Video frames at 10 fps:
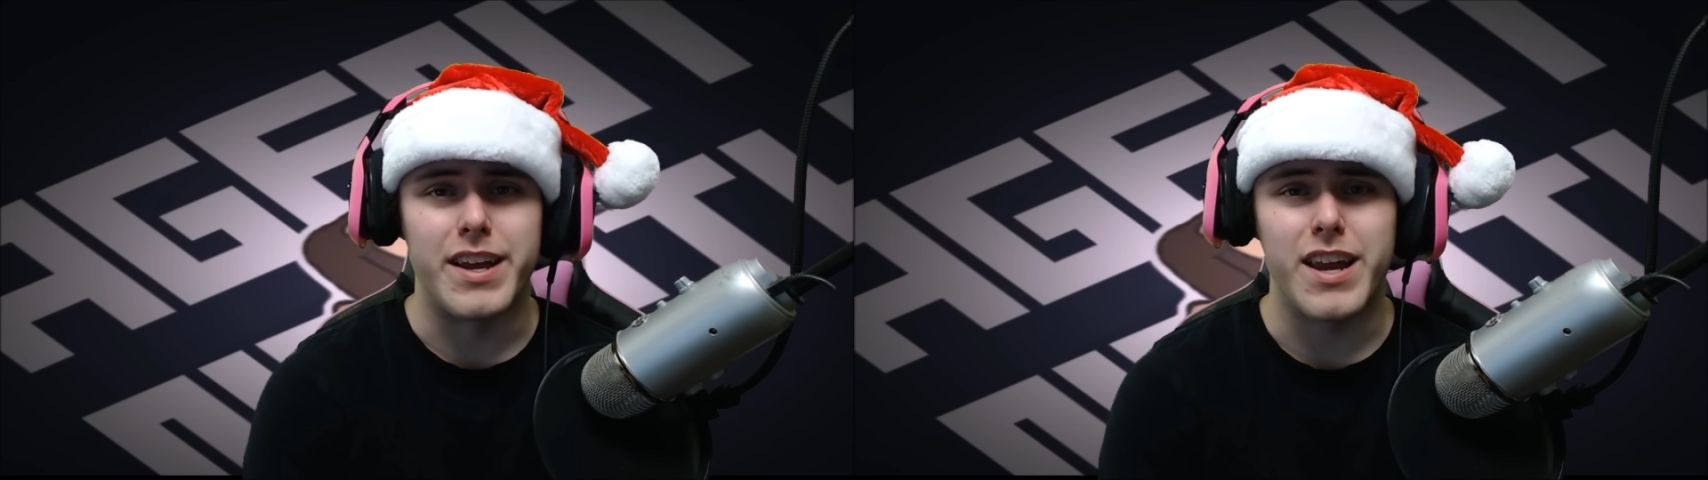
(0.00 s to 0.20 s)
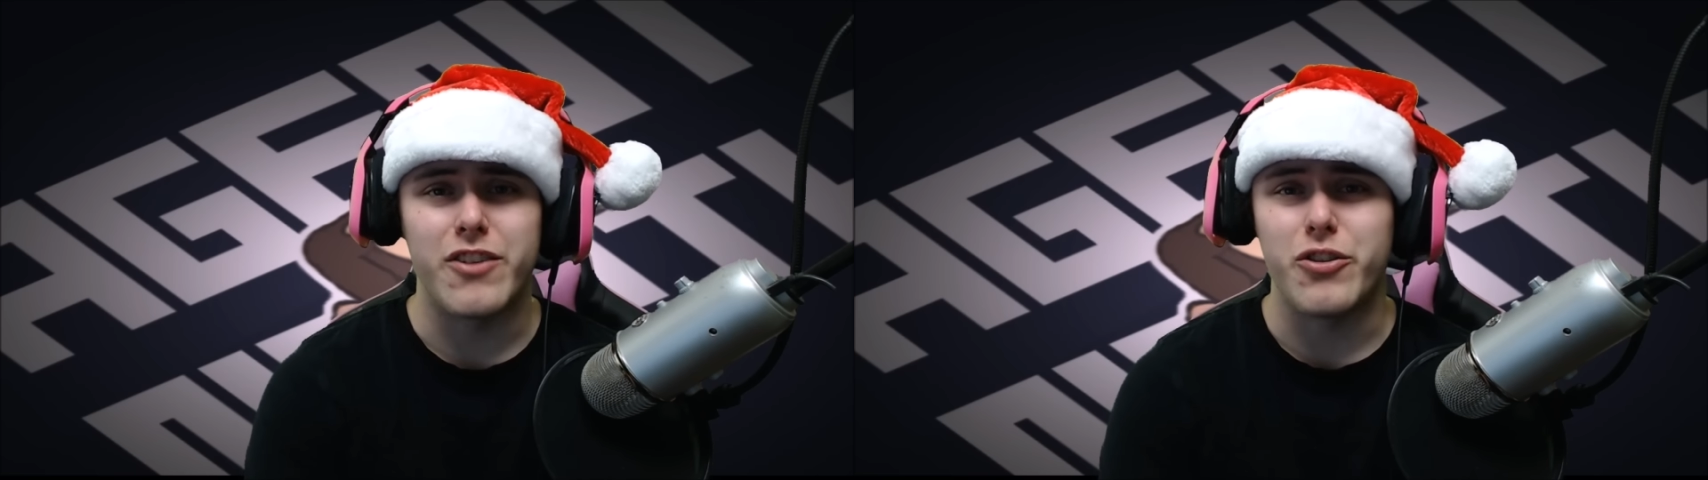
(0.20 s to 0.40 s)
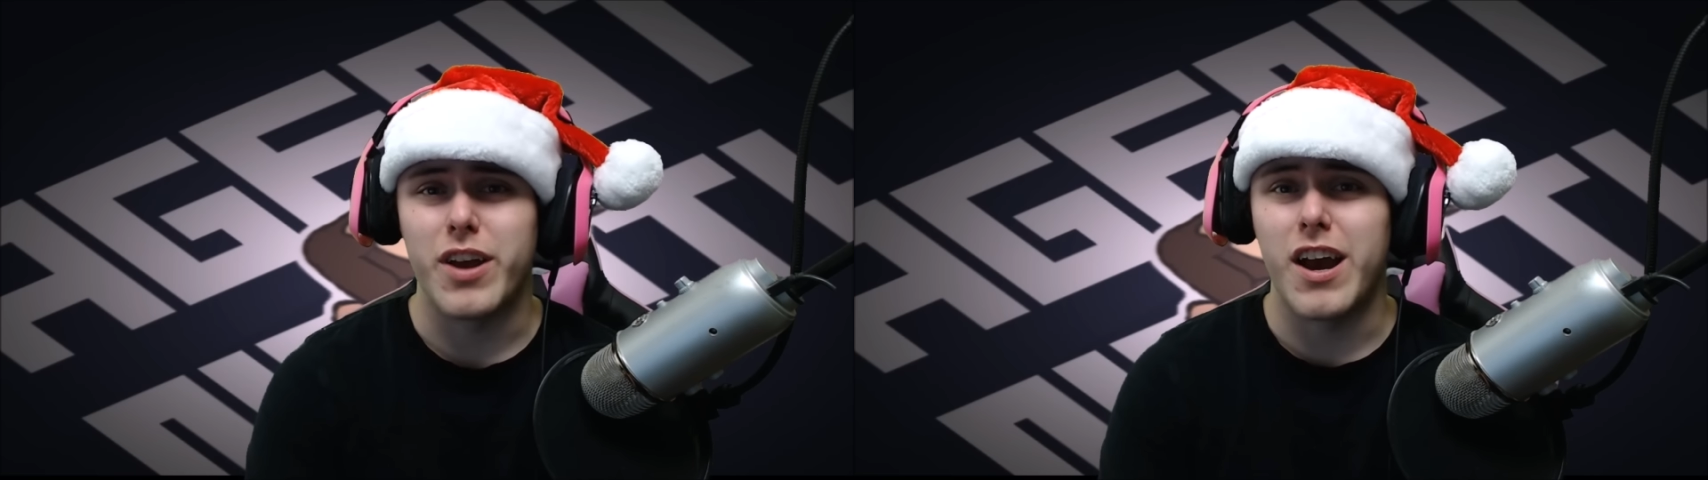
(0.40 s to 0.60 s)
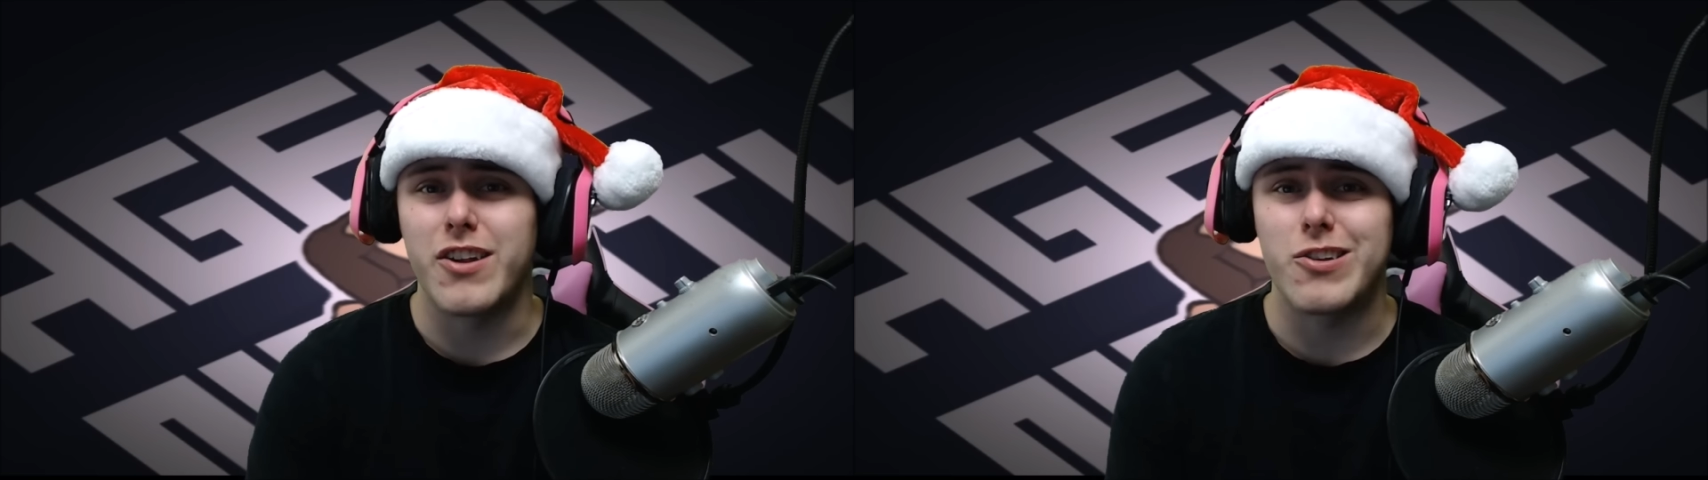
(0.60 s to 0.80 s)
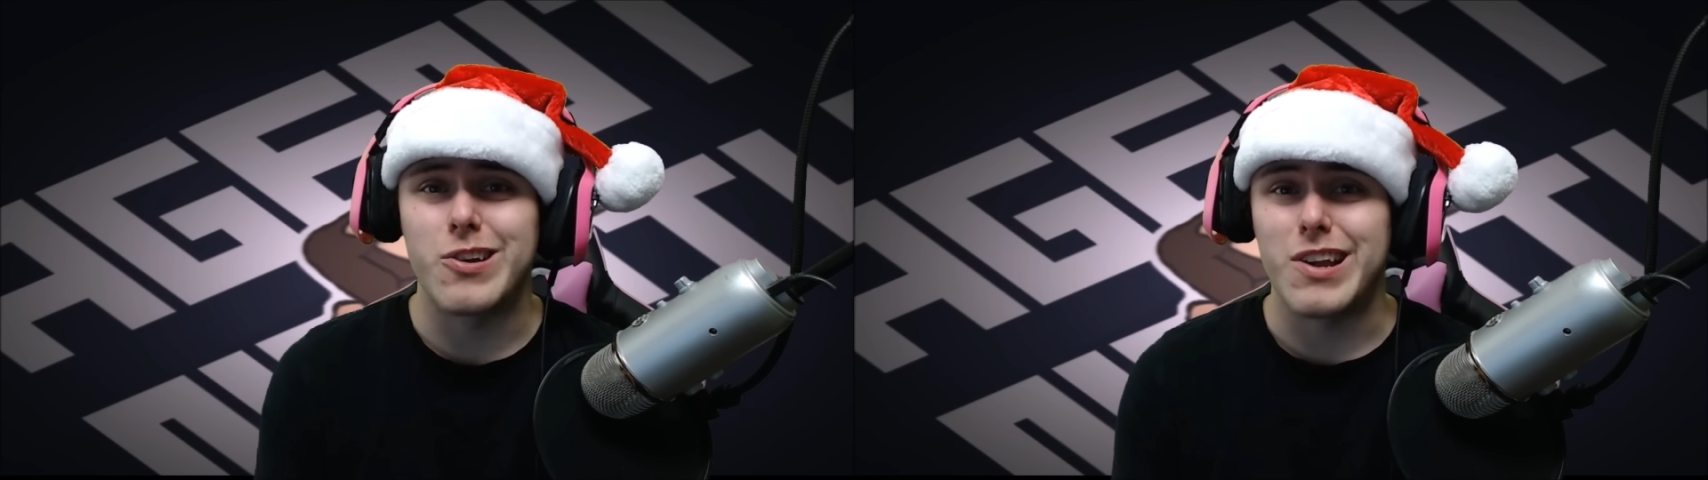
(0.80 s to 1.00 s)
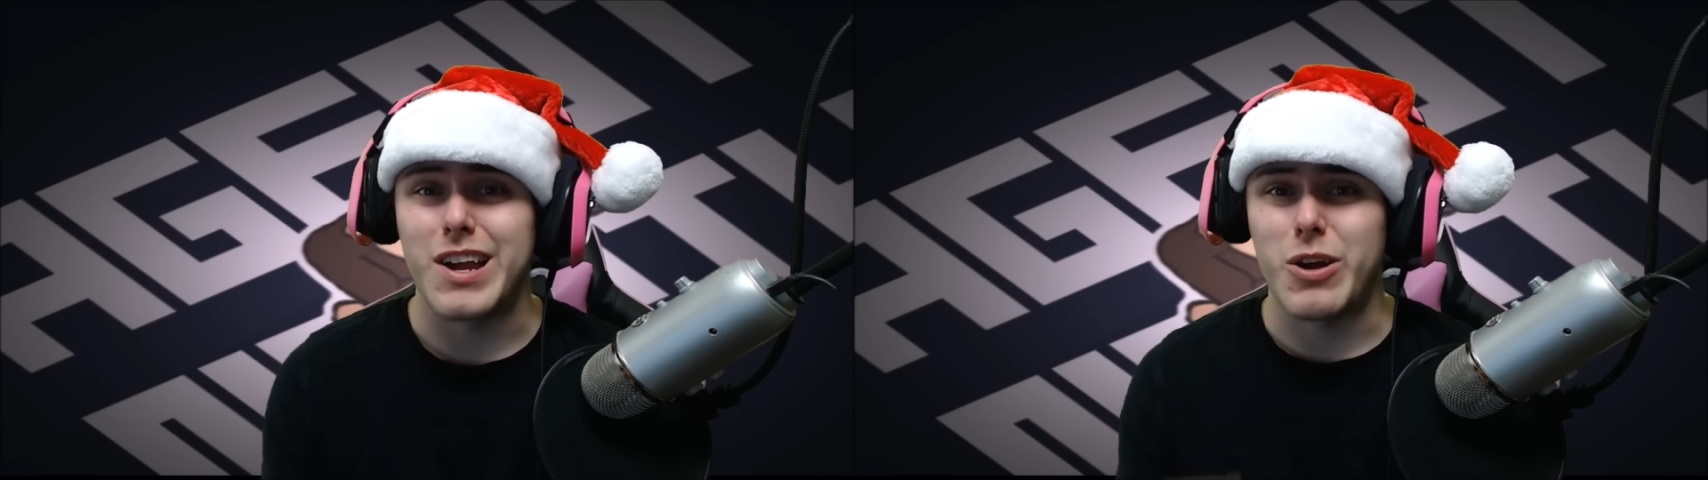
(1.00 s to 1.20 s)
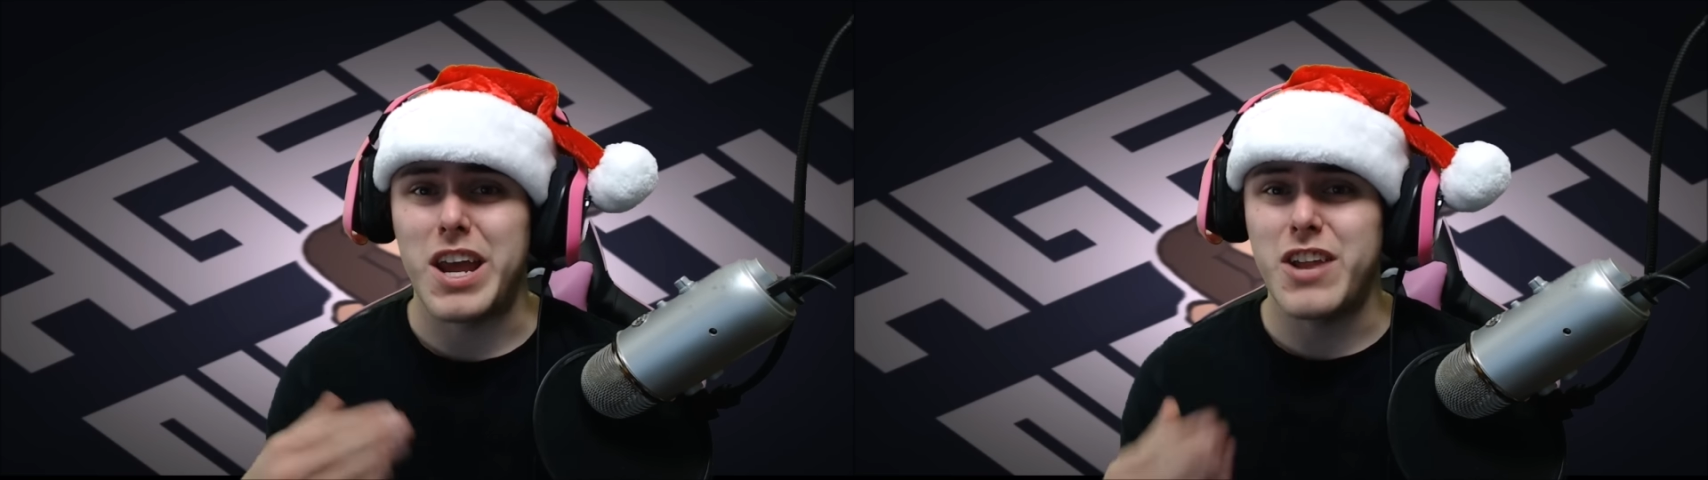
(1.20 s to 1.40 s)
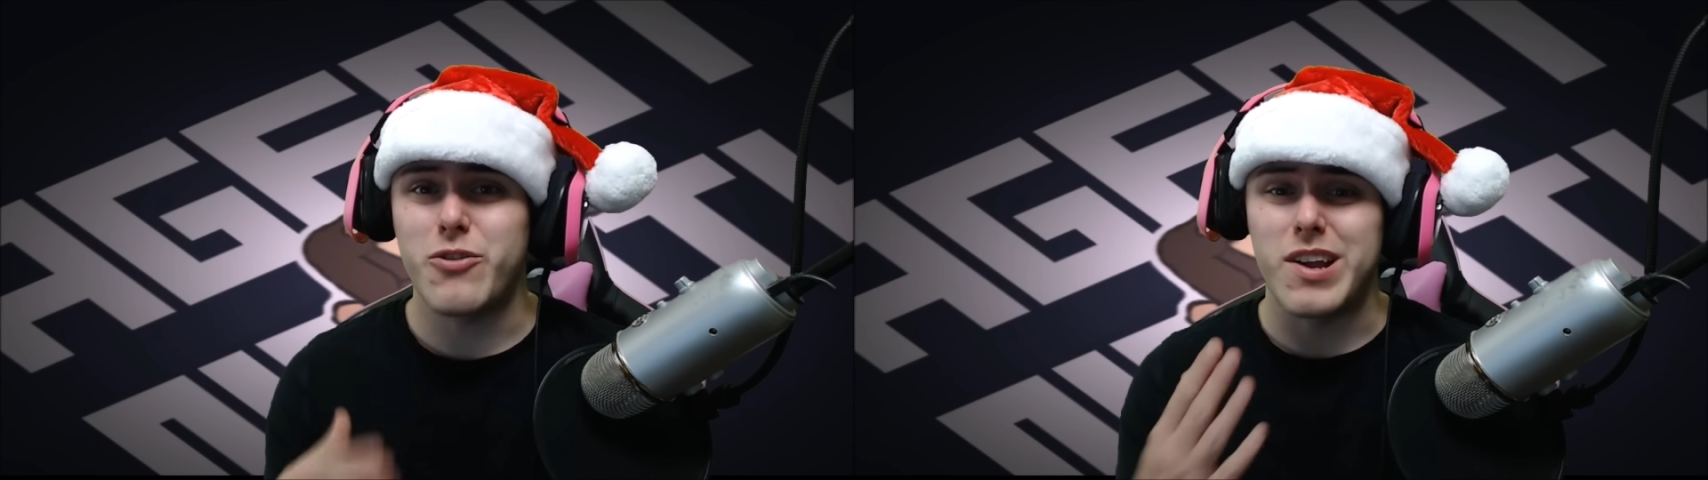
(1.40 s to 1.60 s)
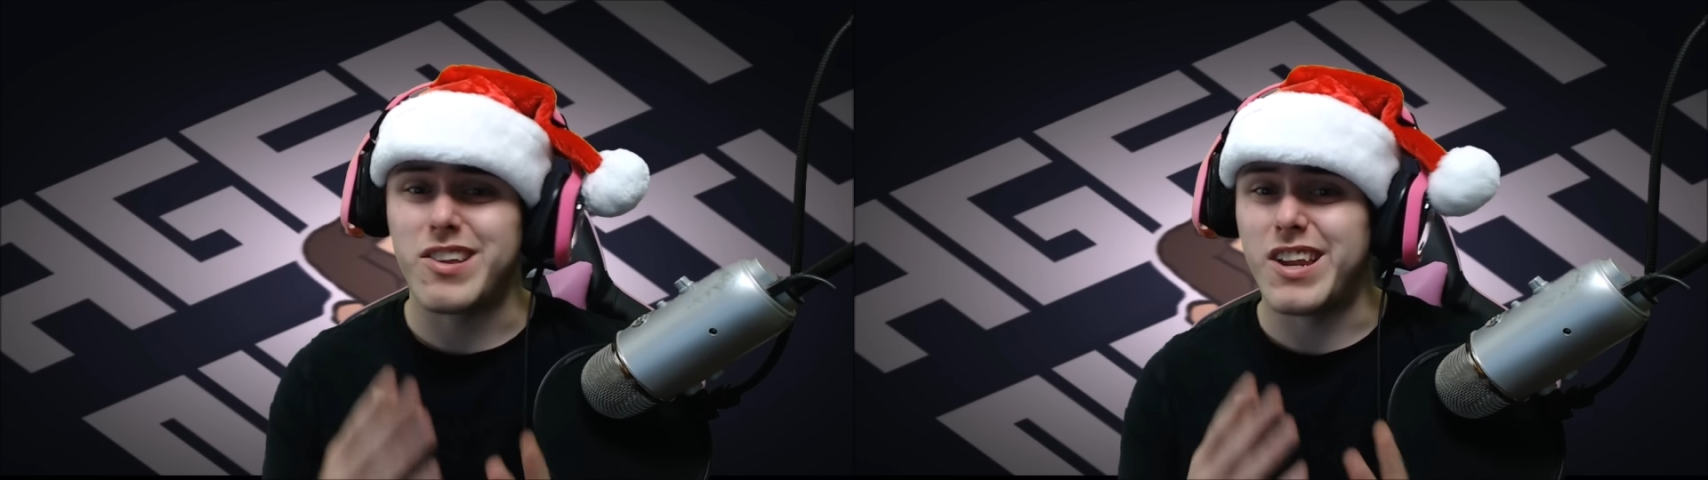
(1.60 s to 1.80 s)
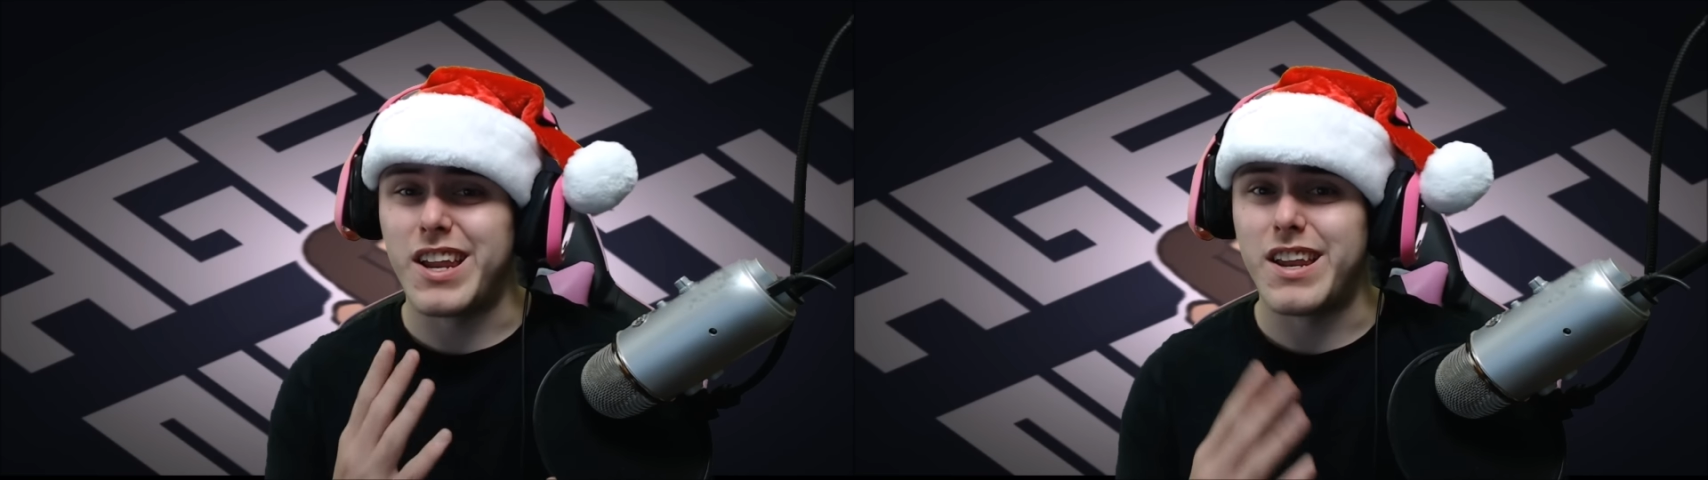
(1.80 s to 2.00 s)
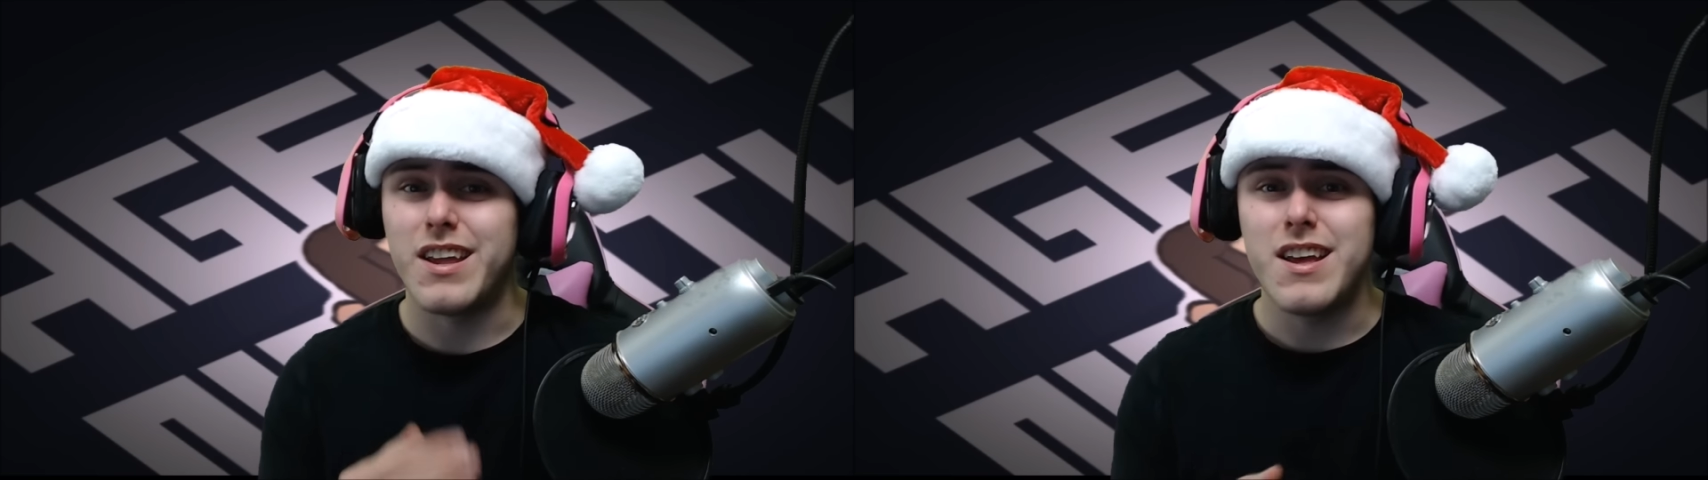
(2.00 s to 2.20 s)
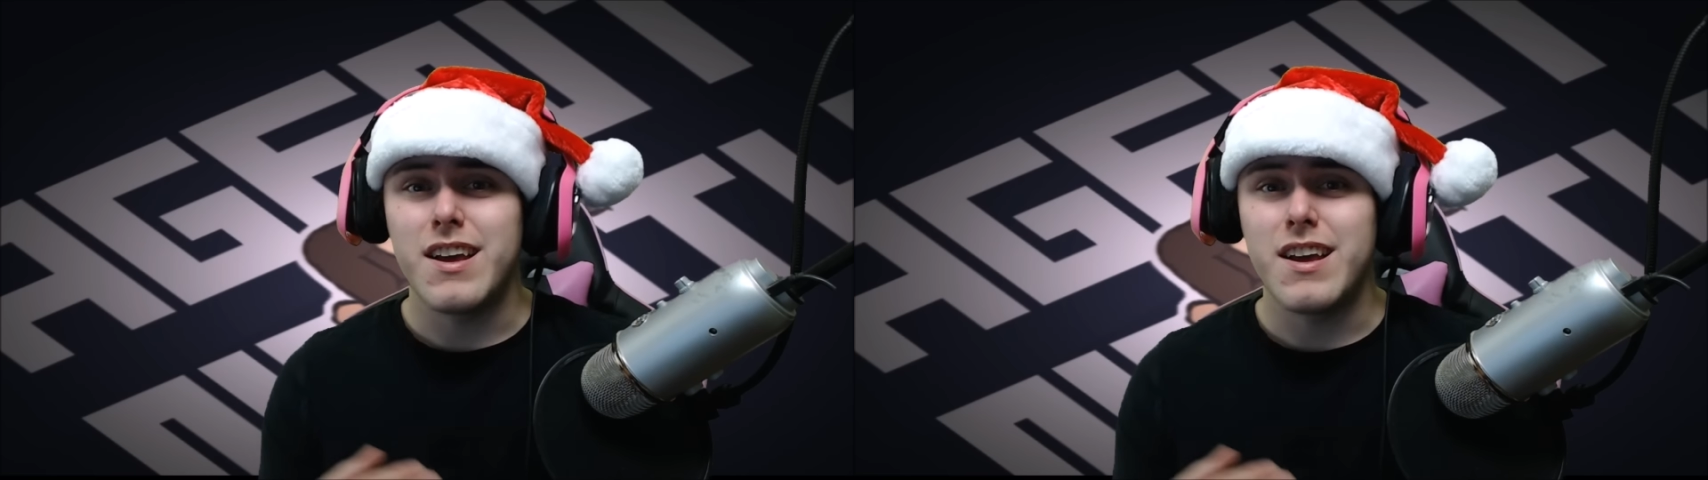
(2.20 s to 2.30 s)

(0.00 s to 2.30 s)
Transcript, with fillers: in case you guys are interested in